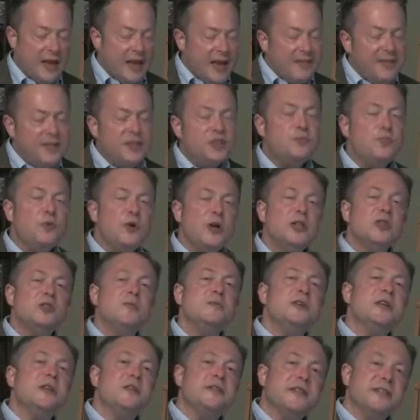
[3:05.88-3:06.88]
And this brings
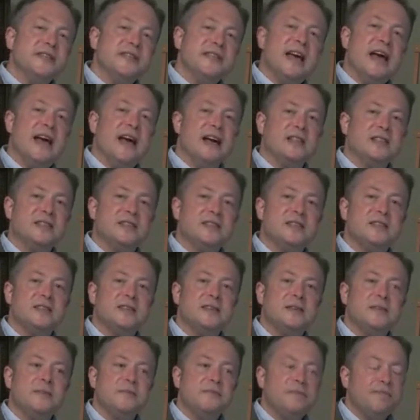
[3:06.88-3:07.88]
me to the
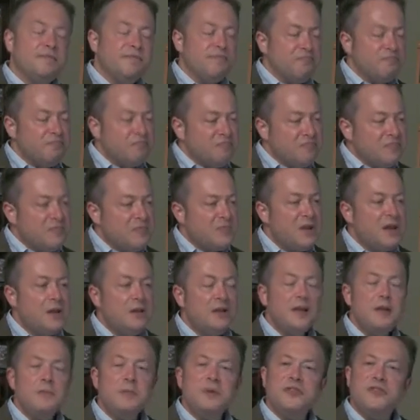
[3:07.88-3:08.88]
texts.
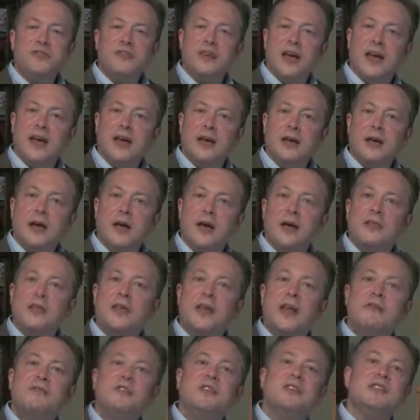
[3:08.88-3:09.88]
Let me say that
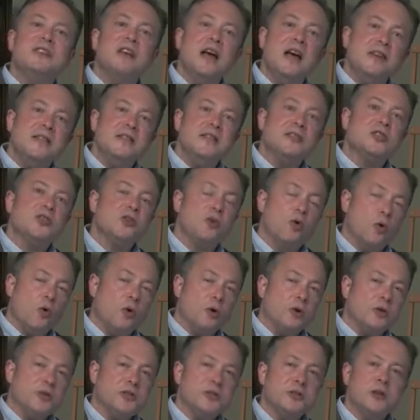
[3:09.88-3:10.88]
I've designed this
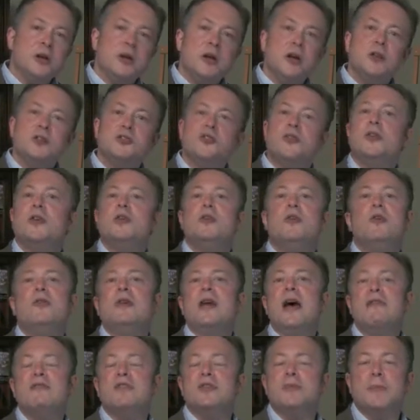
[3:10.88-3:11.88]
course so that you don't
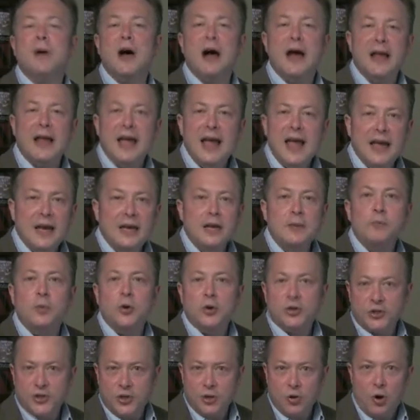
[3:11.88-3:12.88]
have to buy any
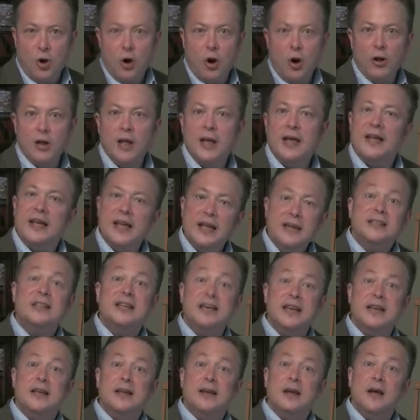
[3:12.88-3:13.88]
books at all.
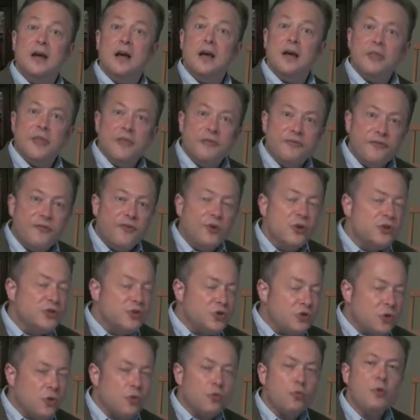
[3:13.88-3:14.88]
Indeed, the
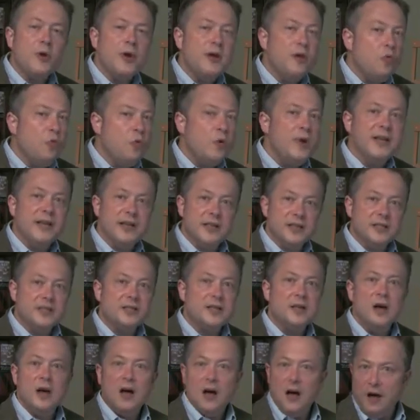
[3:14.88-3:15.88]
first 3 weeks
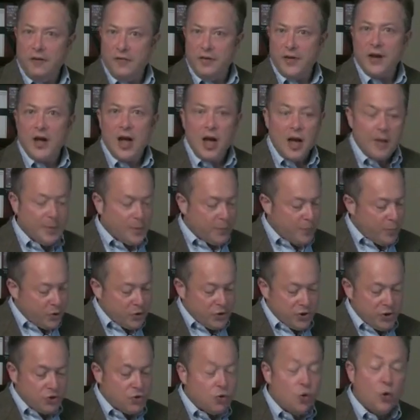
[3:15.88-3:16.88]
of the comic book
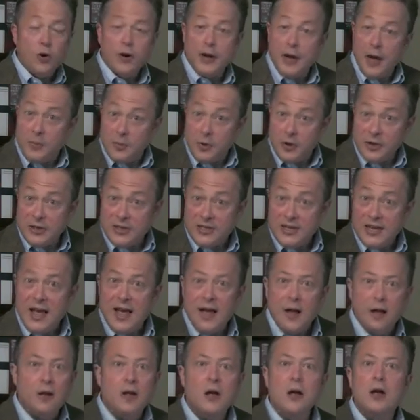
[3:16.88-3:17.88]
story I'm going to
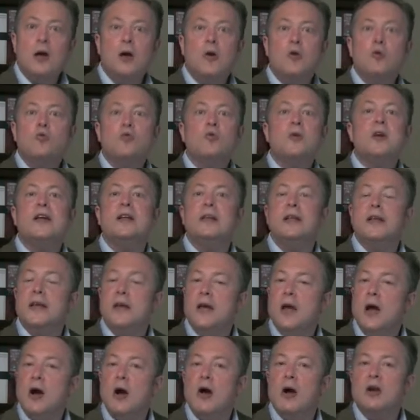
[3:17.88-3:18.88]
tell
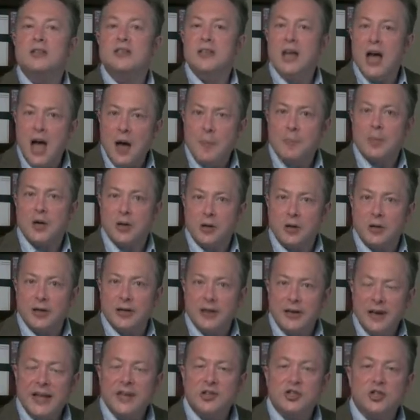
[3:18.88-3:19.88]
really are topical
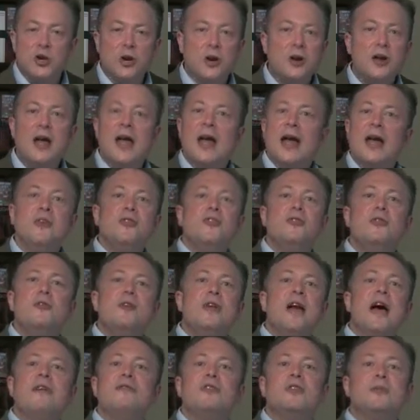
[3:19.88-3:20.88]
in nature, and you don't
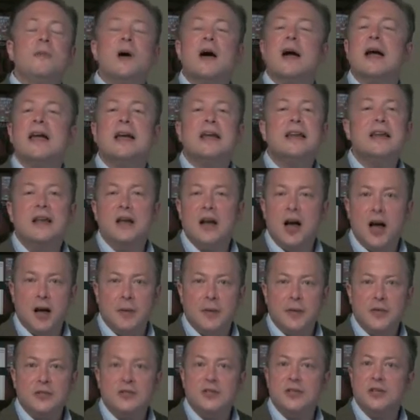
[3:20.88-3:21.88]
have to buy any
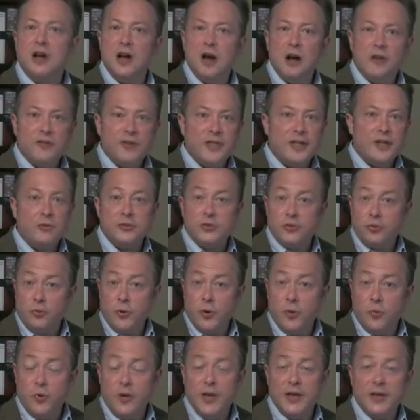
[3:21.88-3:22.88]
comics to cover those 3
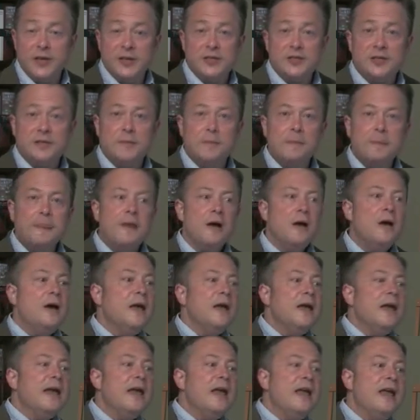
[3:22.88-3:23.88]
weeks.
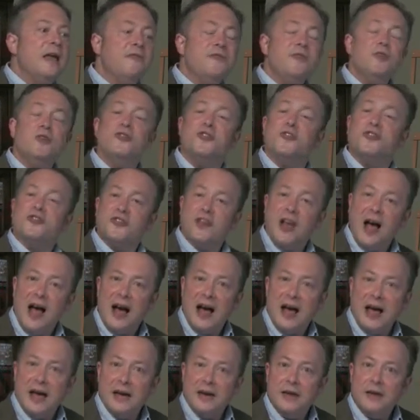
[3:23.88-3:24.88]
If you
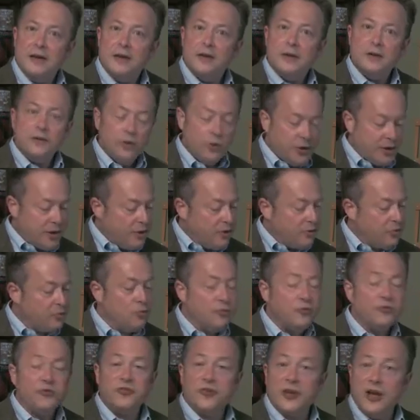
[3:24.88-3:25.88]
decide, looking
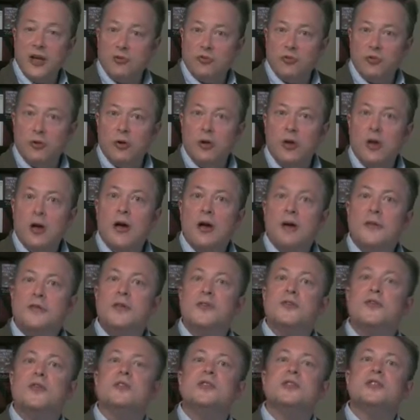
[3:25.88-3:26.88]
through the schedule,
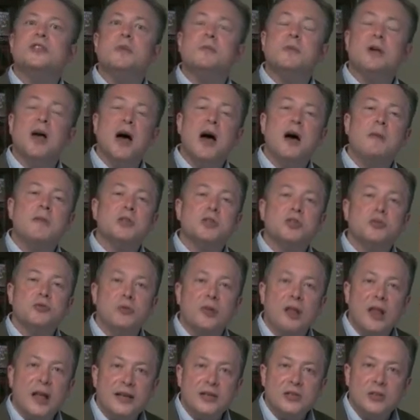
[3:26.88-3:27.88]
that there are some comics you'd
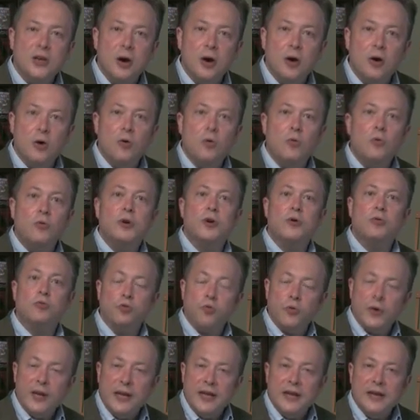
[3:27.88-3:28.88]
like to own and
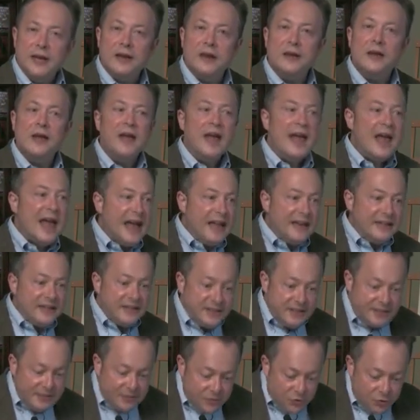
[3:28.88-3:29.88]
read
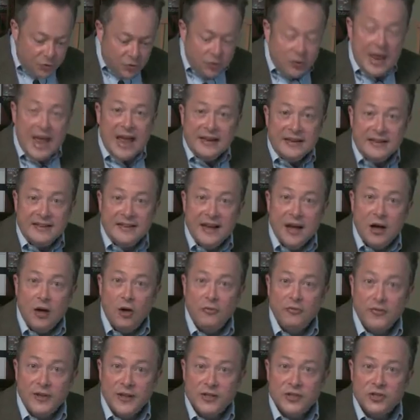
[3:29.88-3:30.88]
and
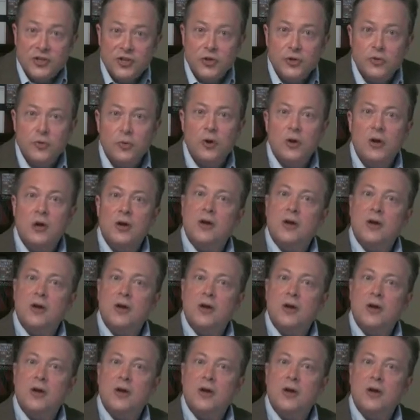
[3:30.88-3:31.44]
delve into,